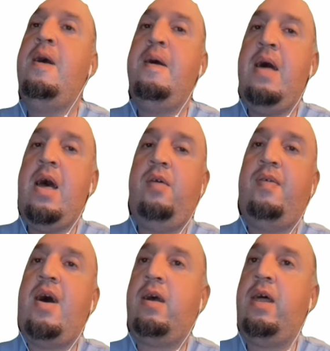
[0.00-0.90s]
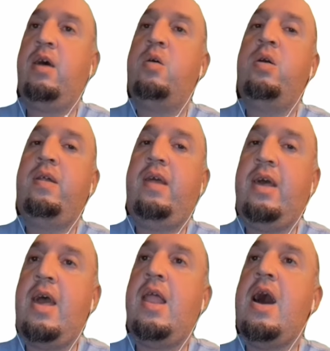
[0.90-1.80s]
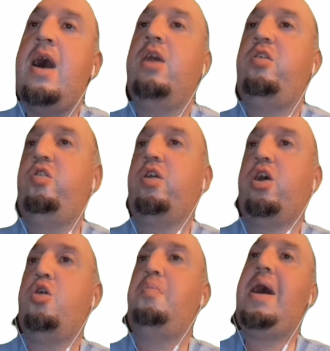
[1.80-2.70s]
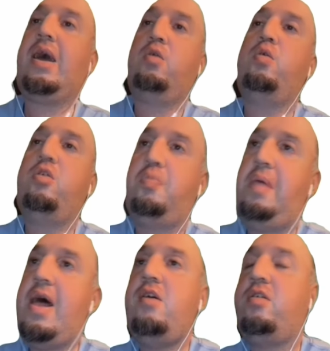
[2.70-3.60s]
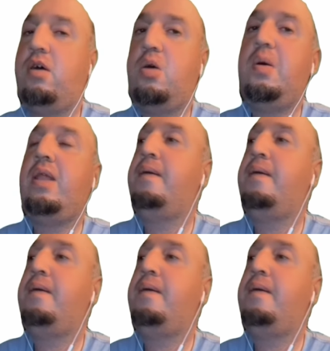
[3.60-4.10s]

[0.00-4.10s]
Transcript: And if I click on it again, it should go back to its place. All right.